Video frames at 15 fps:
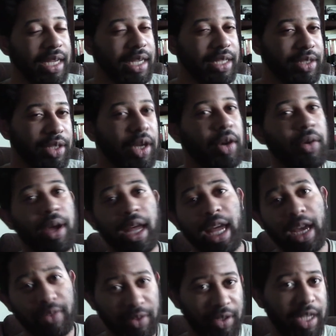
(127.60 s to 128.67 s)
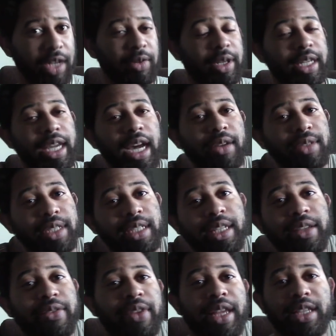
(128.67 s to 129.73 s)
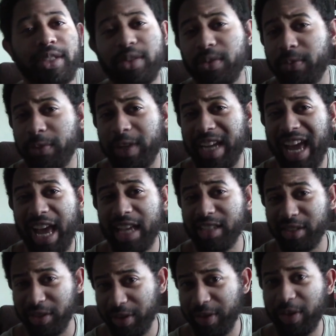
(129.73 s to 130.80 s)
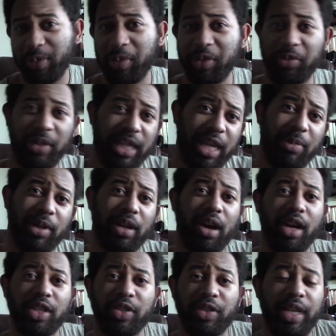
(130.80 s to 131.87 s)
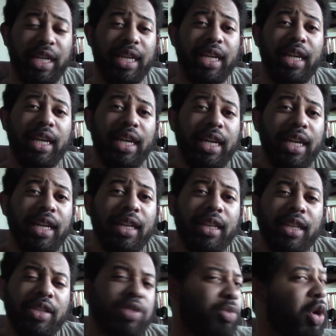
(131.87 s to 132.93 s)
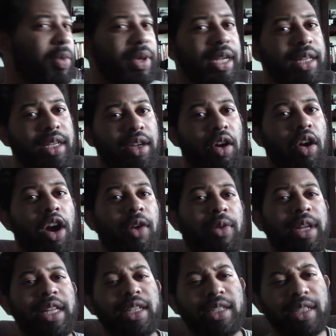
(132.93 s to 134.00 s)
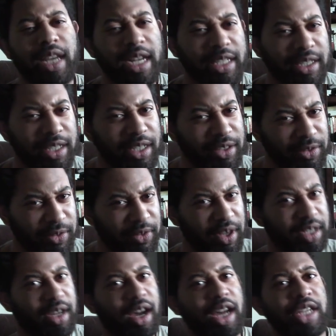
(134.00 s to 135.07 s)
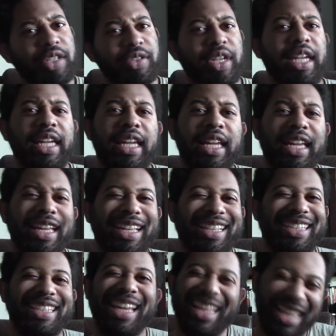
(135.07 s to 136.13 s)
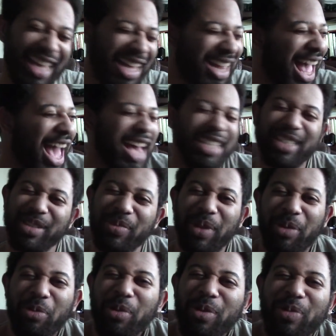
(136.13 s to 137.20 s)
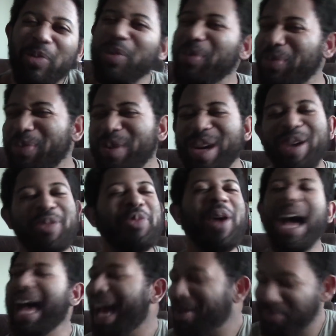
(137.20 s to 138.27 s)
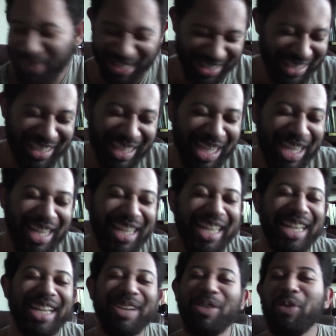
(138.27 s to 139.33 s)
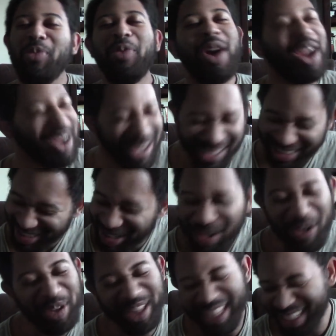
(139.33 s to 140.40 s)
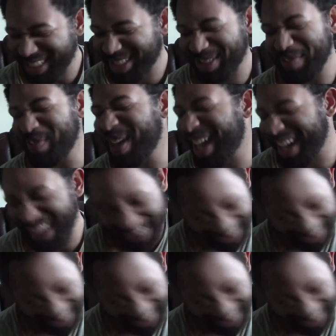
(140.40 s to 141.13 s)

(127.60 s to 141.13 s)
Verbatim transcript: So, after he recounts the events of what has occurred between him and Audrey, there's a moment in the car where he decides to confront Audrey and, and, and ask him, like, what, what, what happened? Why are you doing this to me?